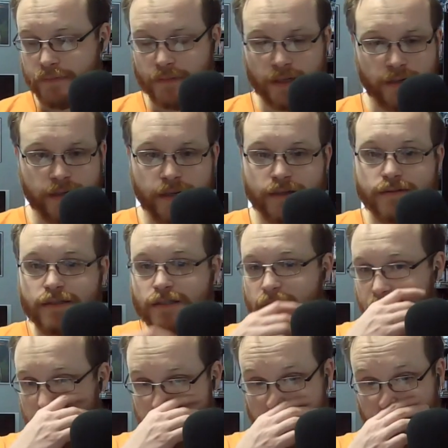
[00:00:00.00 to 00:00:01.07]
again,
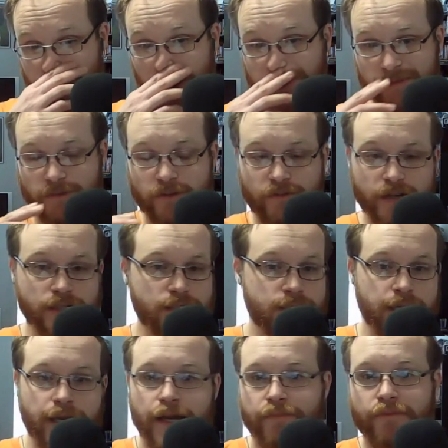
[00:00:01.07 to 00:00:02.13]
Spencer Martin revenge
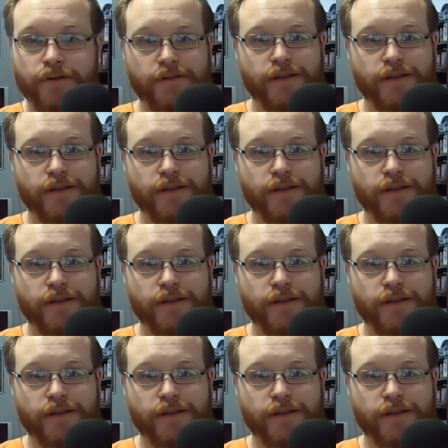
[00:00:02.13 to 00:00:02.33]
game.